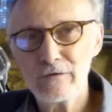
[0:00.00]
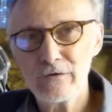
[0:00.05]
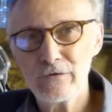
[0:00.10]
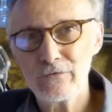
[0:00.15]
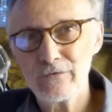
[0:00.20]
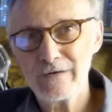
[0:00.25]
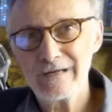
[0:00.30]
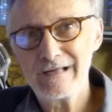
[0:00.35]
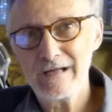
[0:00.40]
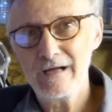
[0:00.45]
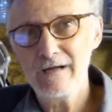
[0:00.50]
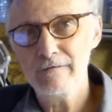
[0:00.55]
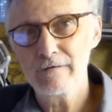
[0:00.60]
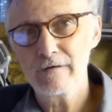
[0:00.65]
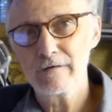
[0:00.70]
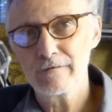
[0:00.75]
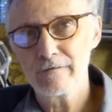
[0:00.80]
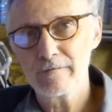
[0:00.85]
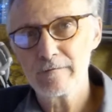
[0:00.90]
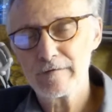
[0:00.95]
to recover
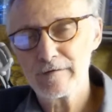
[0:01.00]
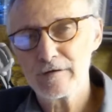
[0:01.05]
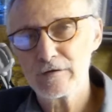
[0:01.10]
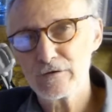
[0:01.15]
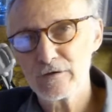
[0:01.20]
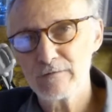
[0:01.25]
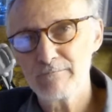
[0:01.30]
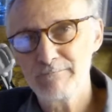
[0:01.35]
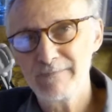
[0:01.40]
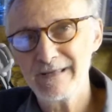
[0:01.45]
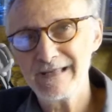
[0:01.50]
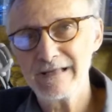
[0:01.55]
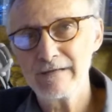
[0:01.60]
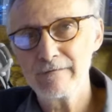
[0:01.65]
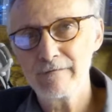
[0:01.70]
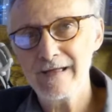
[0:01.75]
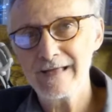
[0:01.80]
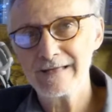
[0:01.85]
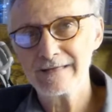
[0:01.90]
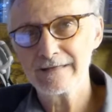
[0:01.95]
from such a big
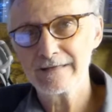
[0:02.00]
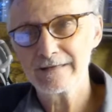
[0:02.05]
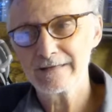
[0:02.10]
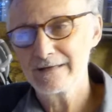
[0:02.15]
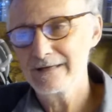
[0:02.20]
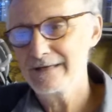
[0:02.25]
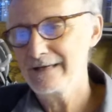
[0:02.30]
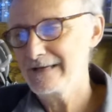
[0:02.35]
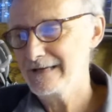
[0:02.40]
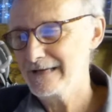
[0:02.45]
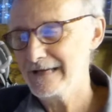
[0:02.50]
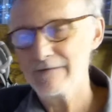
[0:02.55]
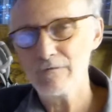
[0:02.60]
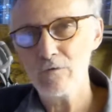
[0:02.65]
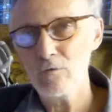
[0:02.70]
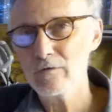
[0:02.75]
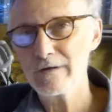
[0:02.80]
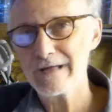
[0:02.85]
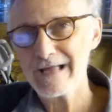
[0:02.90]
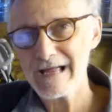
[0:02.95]
event if
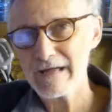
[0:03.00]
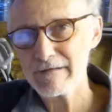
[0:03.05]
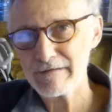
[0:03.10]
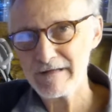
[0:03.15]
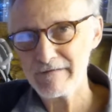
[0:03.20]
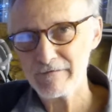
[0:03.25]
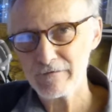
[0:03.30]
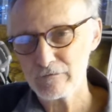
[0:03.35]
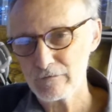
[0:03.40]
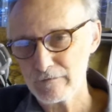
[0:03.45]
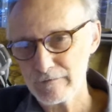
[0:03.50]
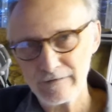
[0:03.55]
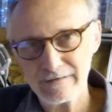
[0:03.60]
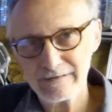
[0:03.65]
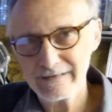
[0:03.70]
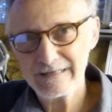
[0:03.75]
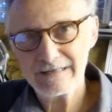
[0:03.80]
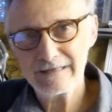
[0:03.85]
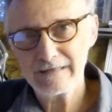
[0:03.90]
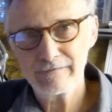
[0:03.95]
all it has afterwards are
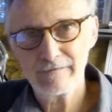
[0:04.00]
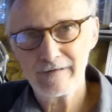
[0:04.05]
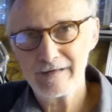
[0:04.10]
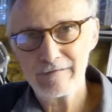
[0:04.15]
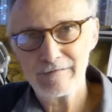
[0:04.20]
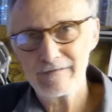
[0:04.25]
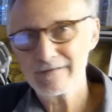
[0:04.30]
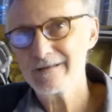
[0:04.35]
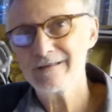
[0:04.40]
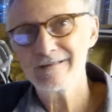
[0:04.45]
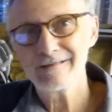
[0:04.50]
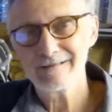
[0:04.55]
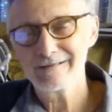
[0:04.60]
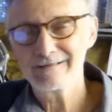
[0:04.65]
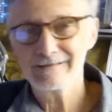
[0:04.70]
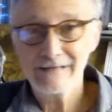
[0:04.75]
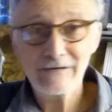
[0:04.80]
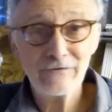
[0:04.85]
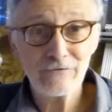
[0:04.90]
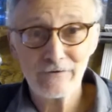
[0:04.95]
little events that
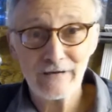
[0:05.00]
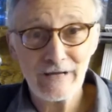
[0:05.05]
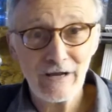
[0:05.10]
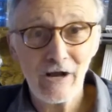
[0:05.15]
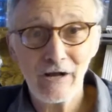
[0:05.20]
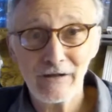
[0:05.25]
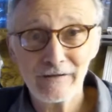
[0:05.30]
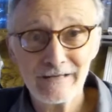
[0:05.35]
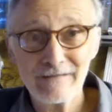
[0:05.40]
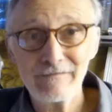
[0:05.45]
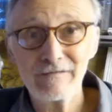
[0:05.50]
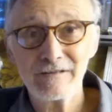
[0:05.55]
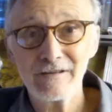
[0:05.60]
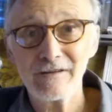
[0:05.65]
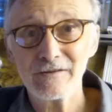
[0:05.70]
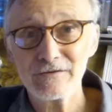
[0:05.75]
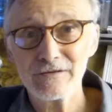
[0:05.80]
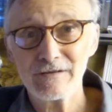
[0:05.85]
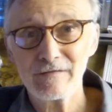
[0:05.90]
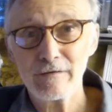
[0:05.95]
aren't even
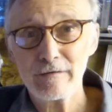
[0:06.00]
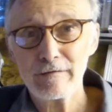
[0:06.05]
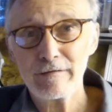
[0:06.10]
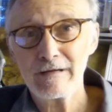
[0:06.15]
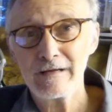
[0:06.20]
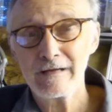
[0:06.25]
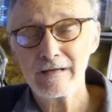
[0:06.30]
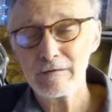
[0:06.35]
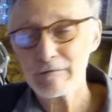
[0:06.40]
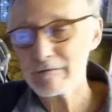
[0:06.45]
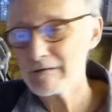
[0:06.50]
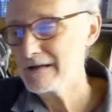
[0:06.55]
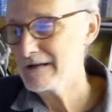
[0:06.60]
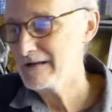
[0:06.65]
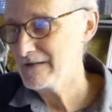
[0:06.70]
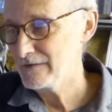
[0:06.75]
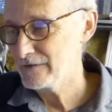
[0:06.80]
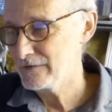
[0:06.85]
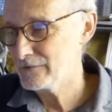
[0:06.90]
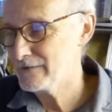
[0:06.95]
touching the sides.
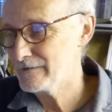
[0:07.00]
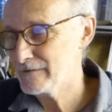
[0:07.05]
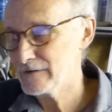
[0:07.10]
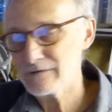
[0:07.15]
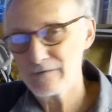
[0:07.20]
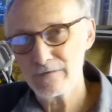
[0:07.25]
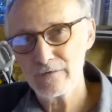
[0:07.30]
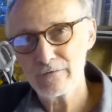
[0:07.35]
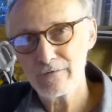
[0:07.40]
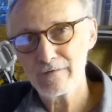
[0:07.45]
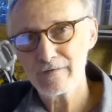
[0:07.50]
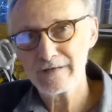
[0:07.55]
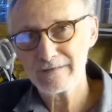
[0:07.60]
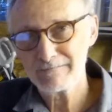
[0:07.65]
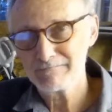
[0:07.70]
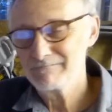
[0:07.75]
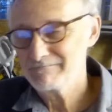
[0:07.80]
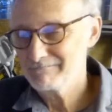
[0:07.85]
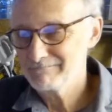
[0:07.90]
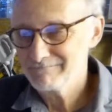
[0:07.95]
The river
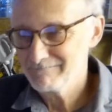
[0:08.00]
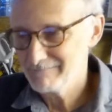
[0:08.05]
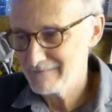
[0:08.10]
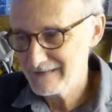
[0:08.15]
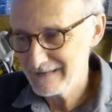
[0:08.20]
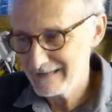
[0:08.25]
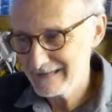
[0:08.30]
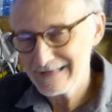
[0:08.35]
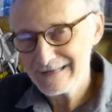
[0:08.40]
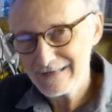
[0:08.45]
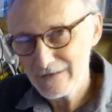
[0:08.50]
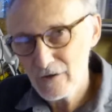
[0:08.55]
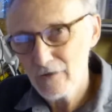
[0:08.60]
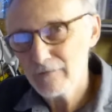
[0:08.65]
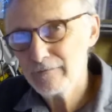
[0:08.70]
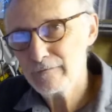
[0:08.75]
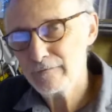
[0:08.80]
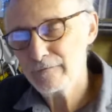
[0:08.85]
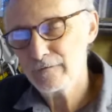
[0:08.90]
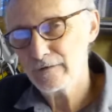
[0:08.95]
in
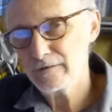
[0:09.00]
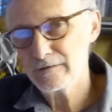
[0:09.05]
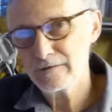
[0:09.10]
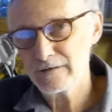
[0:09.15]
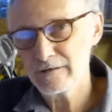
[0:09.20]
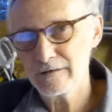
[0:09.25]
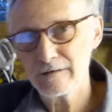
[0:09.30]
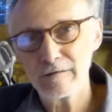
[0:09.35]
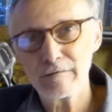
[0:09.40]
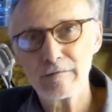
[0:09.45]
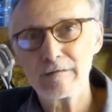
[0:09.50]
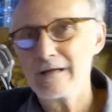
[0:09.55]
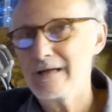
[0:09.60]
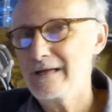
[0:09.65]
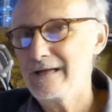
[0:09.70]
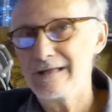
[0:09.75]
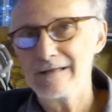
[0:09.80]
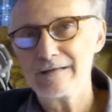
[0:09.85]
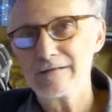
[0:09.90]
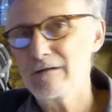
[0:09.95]
non-flood years
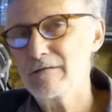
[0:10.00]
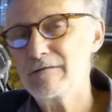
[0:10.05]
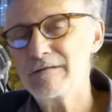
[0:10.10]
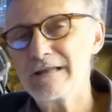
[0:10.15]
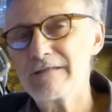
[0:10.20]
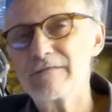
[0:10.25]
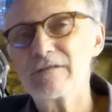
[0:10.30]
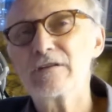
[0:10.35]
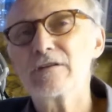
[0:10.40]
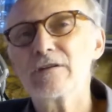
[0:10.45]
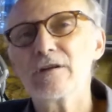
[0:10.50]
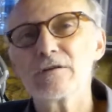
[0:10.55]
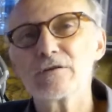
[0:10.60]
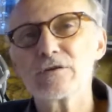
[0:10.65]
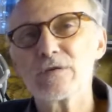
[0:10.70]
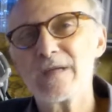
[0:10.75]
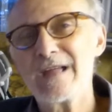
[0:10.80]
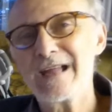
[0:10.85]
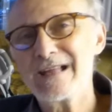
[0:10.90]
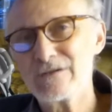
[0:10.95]
doesn't even
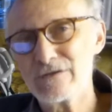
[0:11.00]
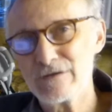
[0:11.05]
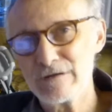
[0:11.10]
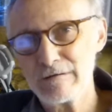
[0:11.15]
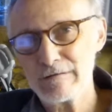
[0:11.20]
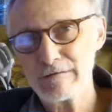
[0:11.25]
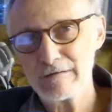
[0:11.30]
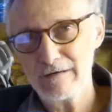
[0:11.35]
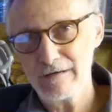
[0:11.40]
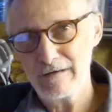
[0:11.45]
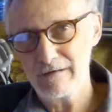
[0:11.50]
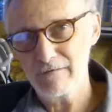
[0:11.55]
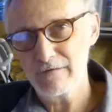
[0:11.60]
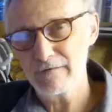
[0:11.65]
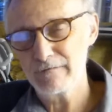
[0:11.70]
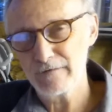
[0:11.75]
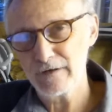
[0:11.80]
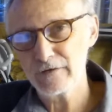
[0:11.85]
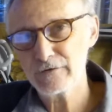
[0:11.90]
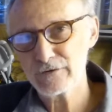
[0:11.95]
touch the edges of the
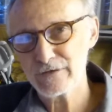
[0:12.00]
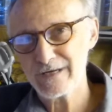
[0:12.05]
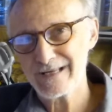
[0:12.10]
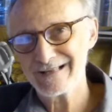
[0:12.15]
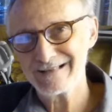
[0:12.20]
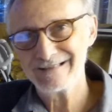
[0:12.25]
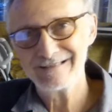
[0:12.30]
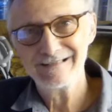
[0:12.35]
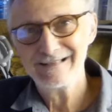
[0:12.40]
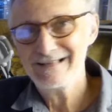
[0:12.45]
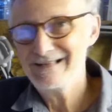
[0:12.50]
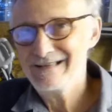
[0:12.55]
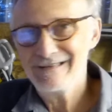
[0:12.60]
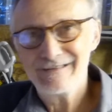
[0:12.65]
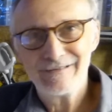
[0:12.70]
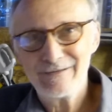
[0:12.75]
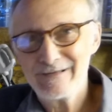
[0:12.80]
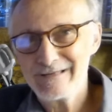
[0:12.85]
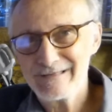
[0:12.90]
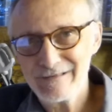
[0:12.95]
flood channel,
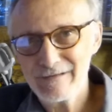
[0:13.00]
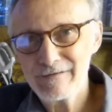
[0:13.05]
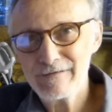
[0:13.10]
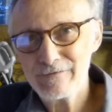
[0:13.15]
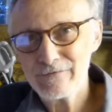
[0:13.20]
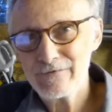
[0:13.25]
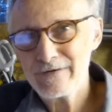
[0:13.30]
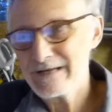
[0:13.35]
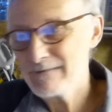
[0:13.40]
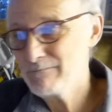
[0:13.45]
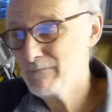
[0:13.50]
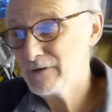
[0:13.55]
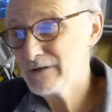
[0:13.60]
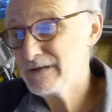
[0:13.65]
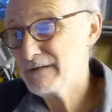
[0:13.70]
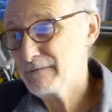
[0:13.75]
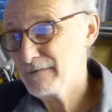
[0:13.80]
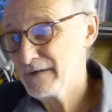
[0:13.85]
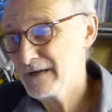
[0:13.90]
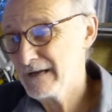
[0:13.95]
so it doesn't really
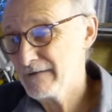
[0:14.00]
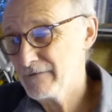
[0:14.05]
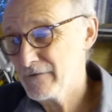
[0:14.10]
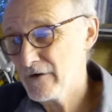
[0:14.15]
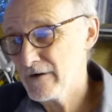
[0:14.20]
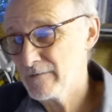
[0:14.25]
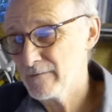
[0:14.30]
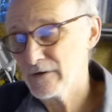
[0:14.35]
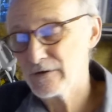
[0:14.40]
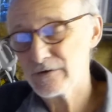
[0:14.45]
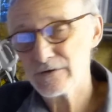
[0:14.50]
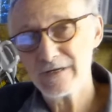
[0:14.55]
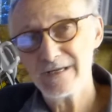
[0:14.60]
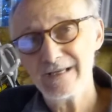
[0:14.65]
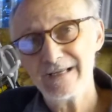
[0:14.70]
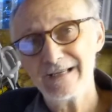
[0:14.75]
modify it very much,